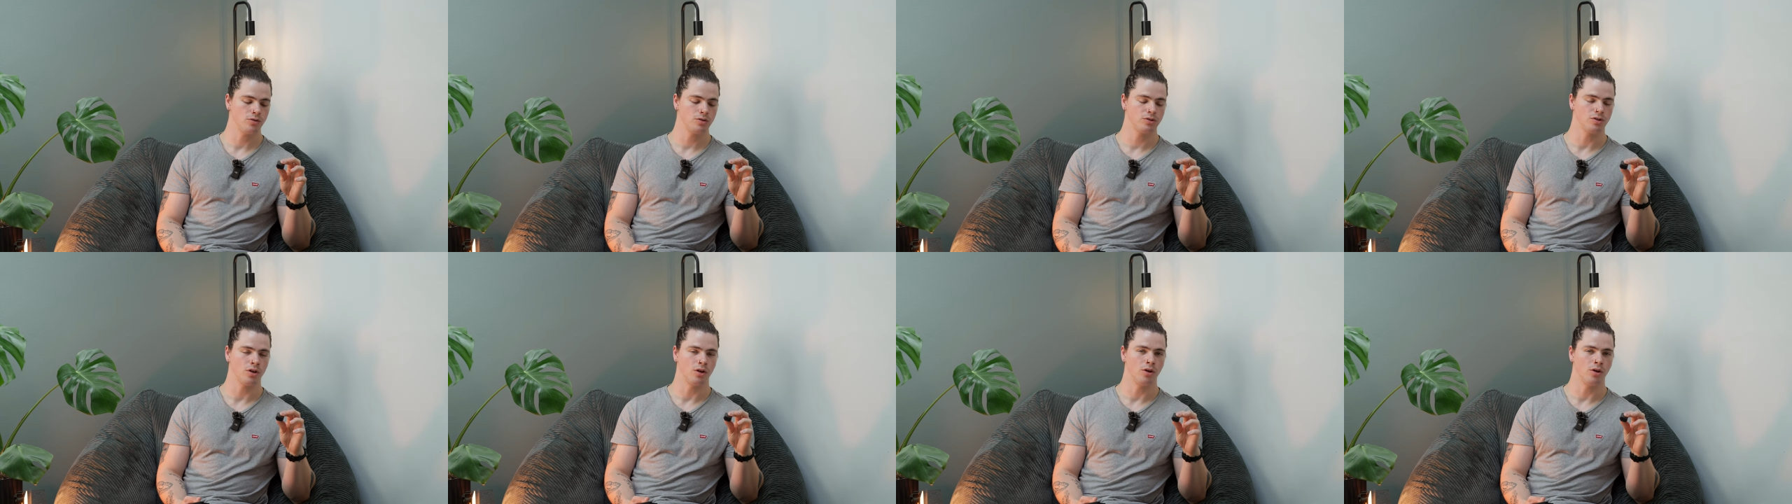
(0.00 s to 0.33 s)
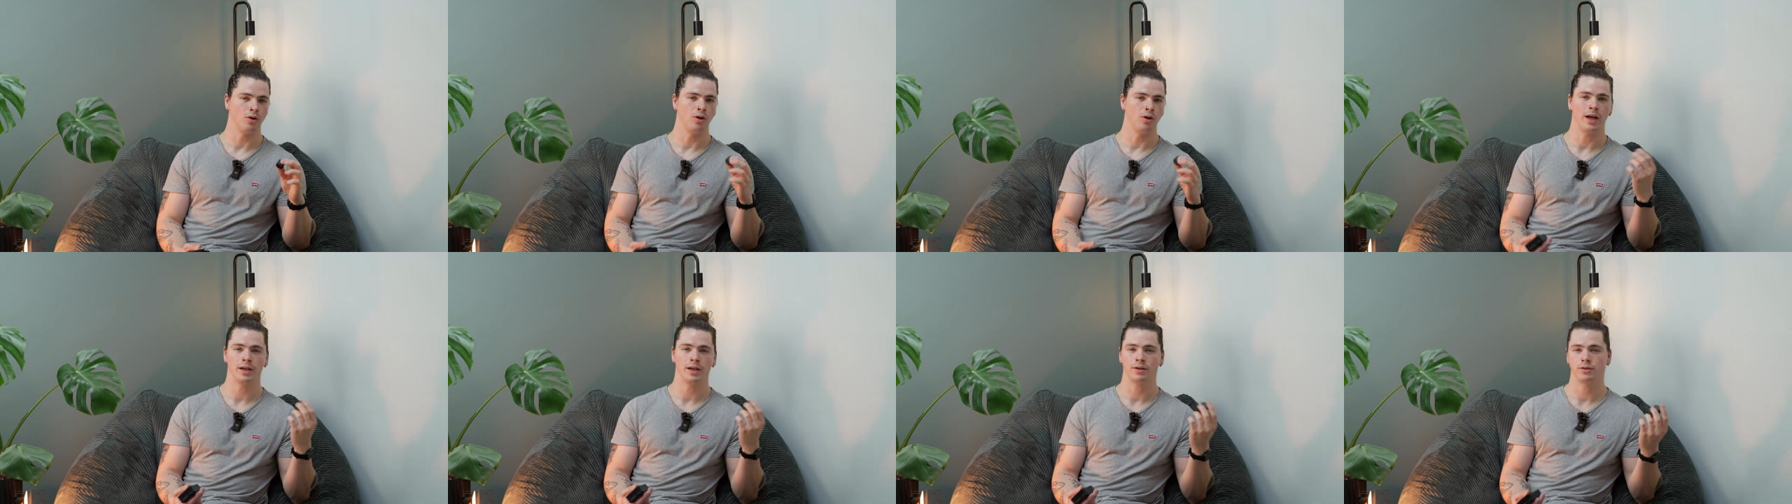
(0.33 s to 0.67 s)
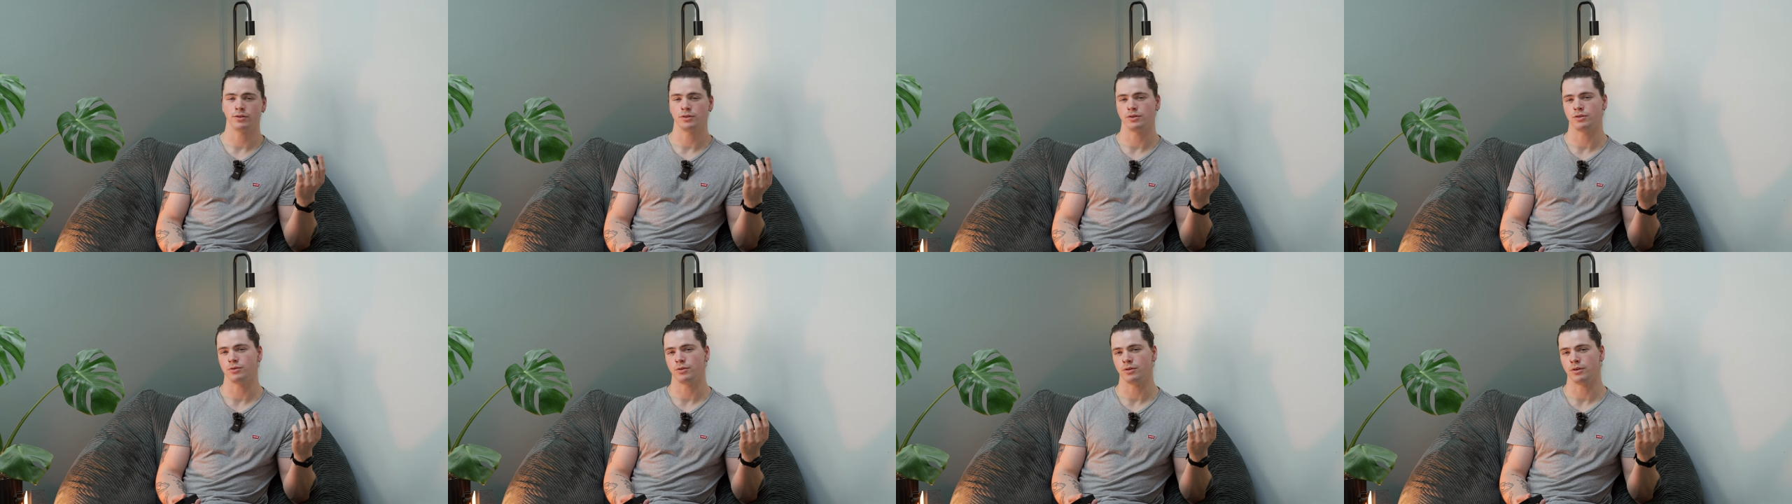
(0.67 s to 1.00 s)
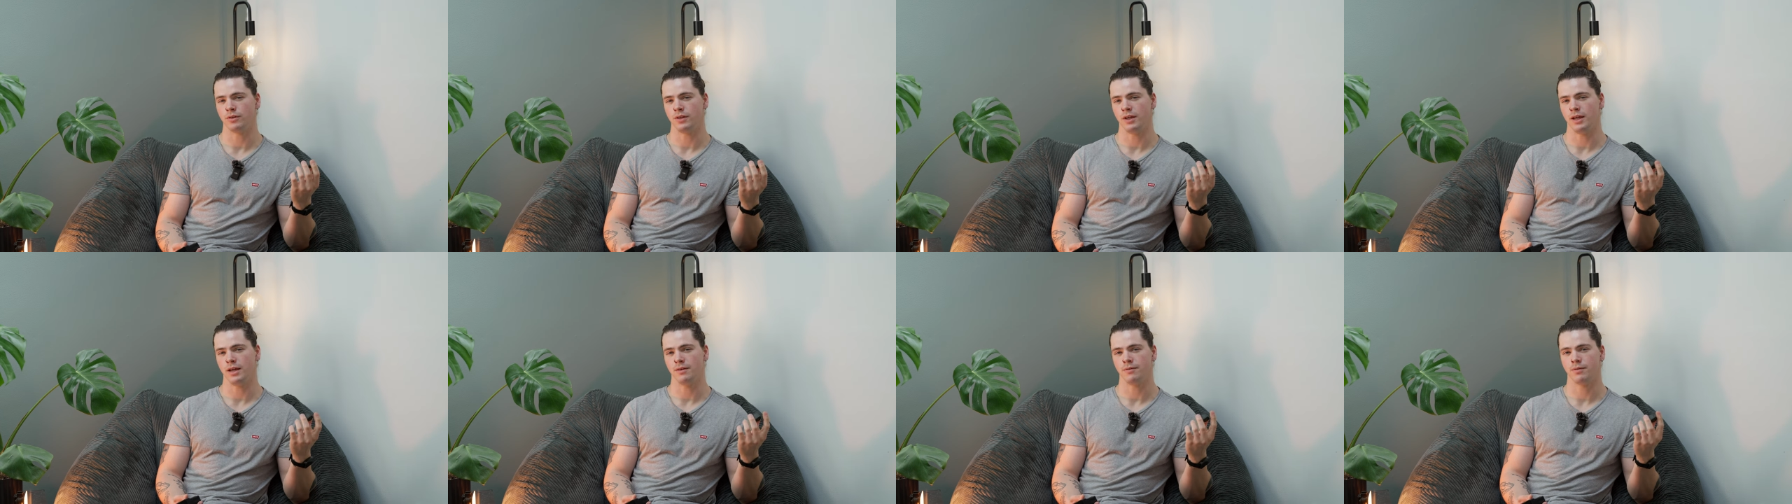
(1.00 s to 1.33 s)
so I couldn't do it on
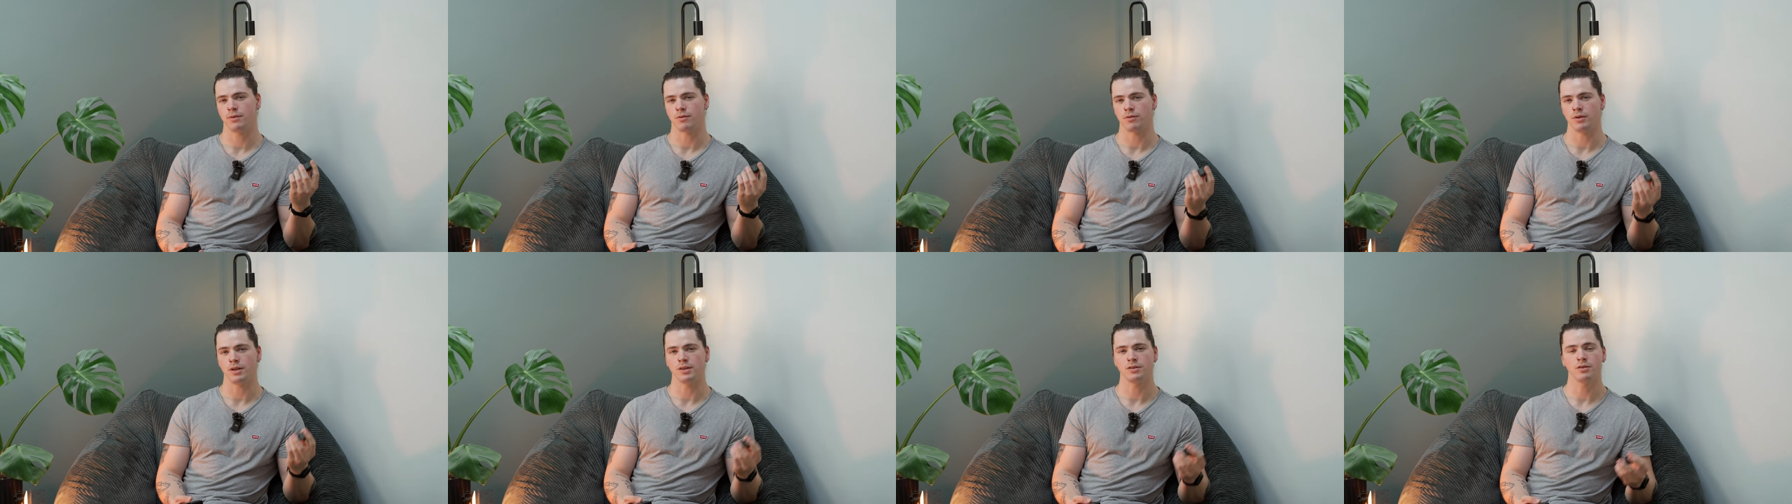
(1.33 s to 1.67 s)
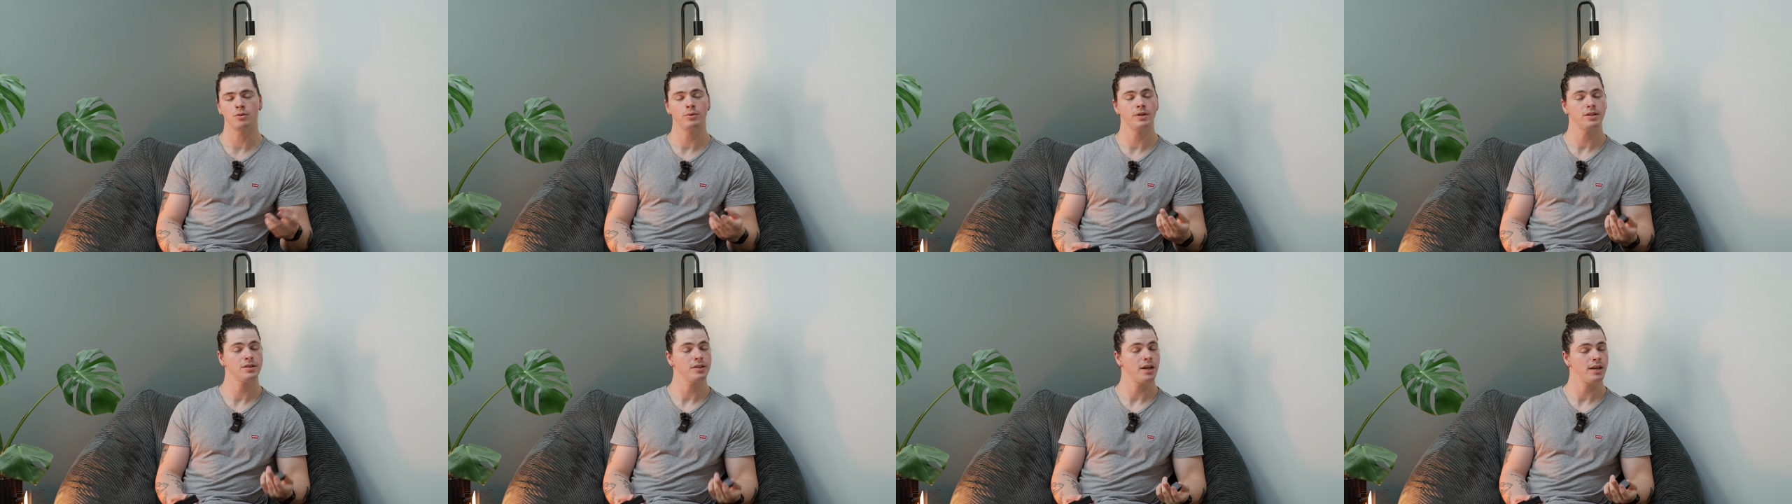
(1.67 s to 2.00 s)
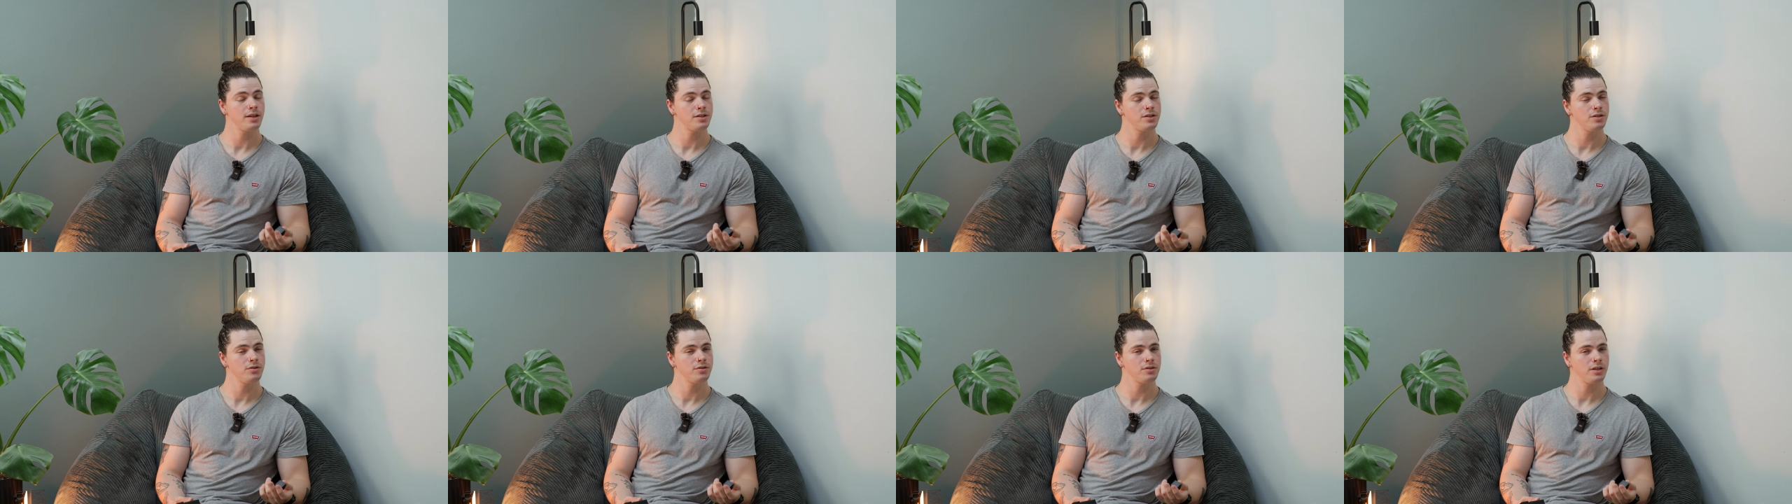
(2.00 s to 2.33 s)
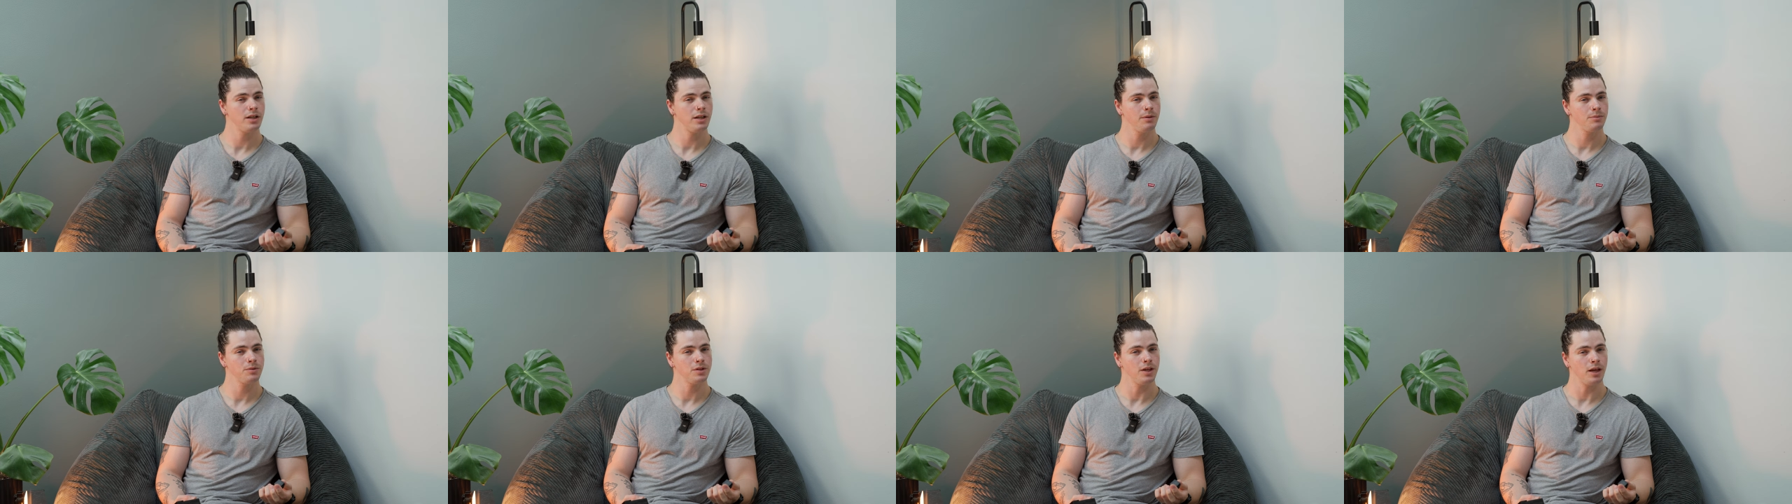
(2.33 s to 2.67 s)
the F three, so we decided to use
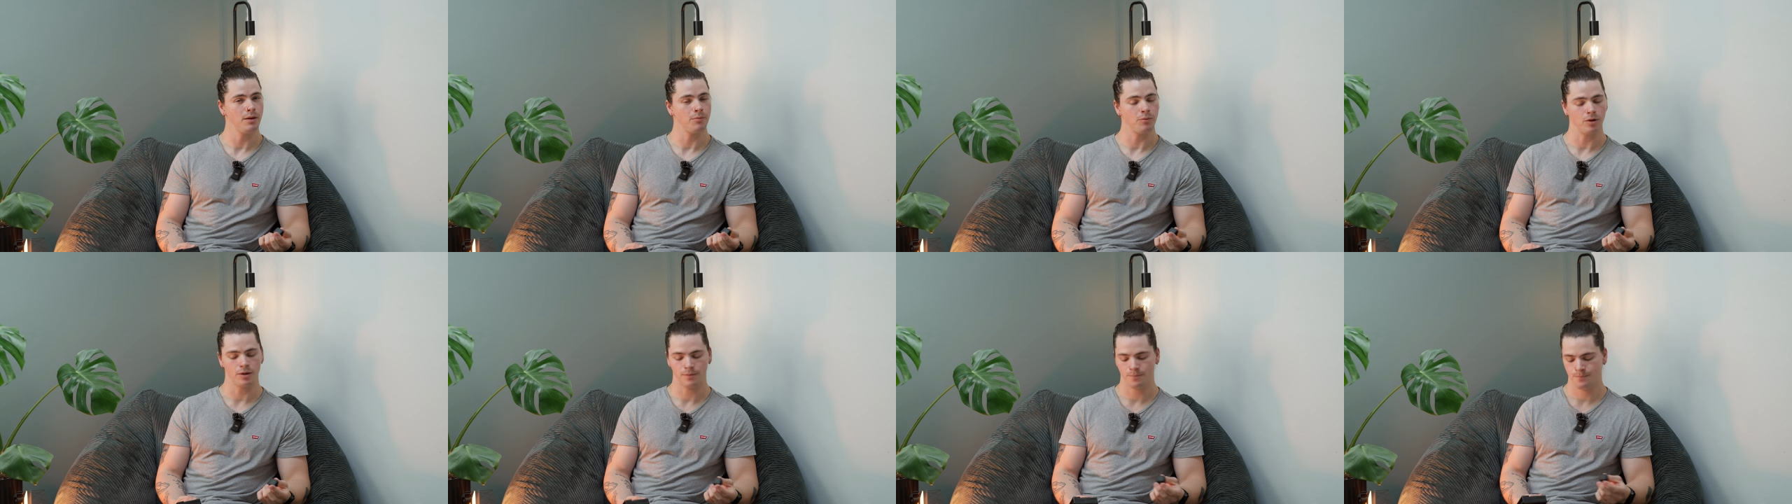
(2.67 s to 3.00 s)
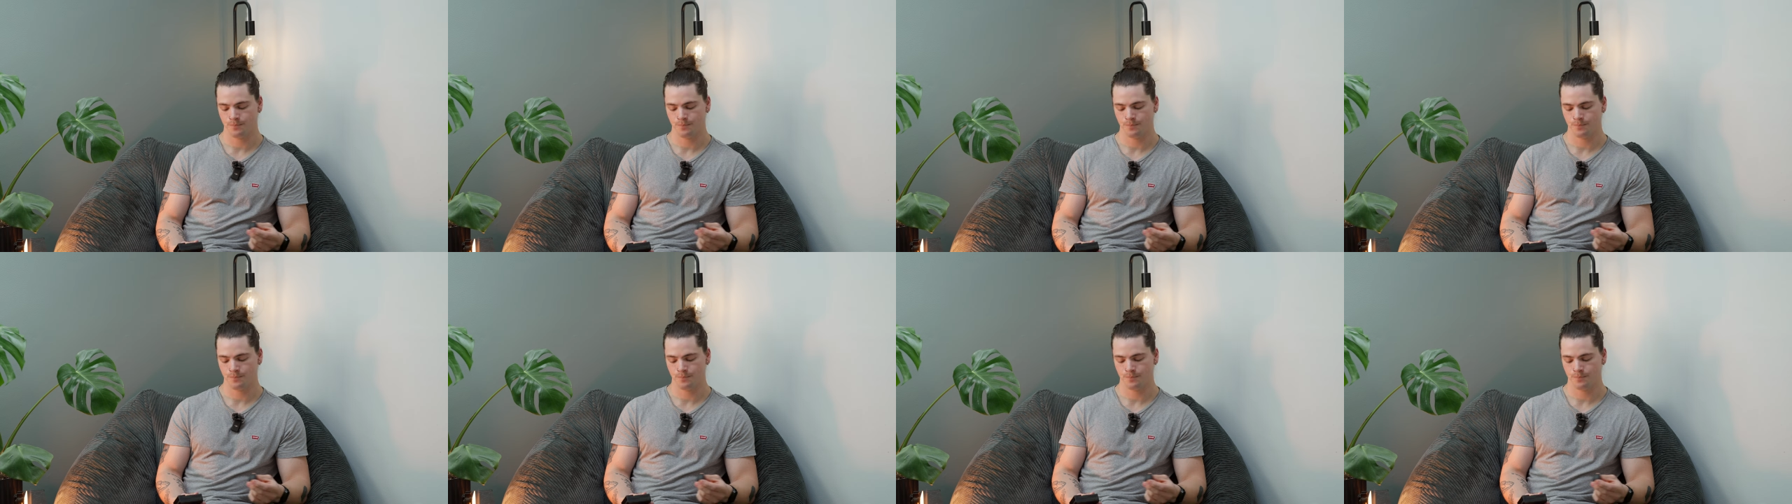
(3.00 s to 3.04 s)
Liam's camera.